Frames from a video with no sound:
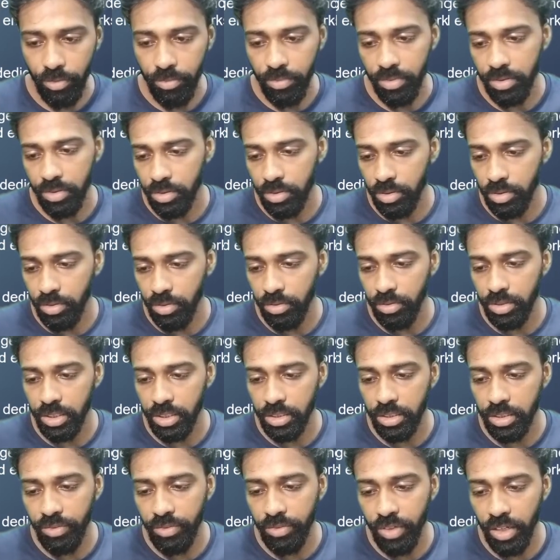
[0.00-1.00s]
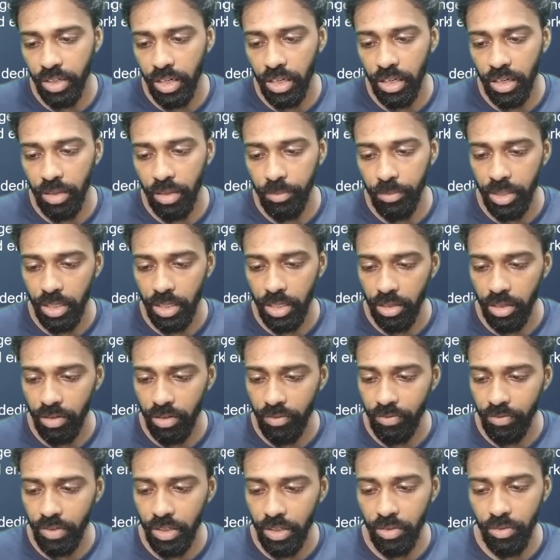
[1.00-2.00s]
So this Divya Kala Mela
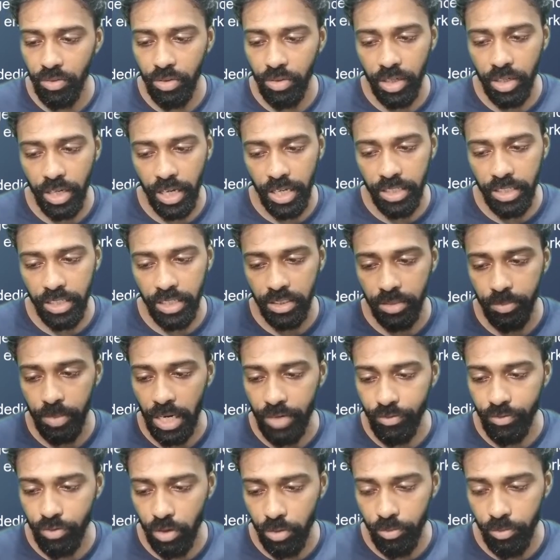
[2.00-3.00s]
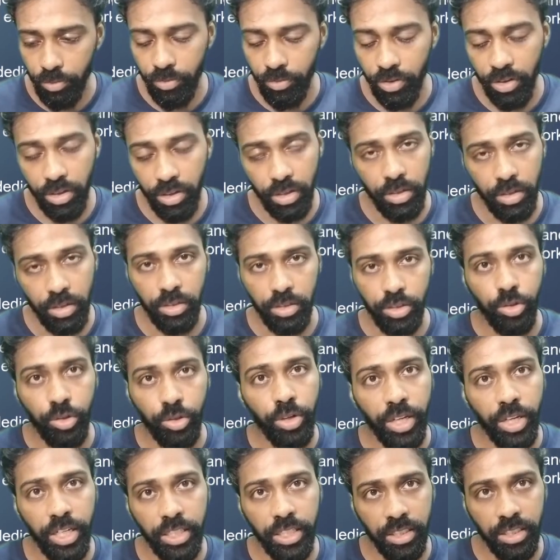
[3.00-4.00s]
will work as a platform for
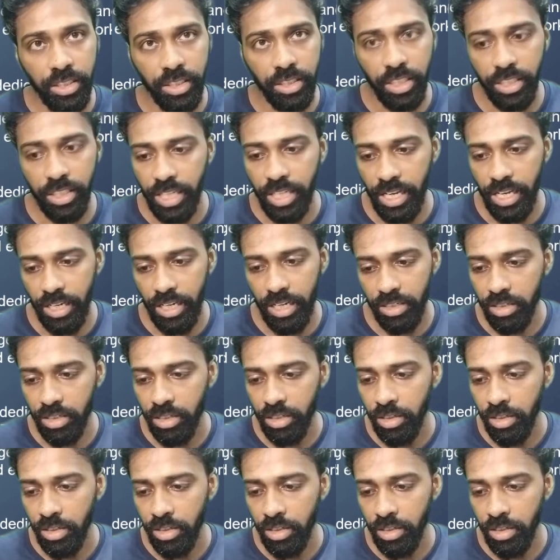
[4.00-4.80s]
showcasing their talent.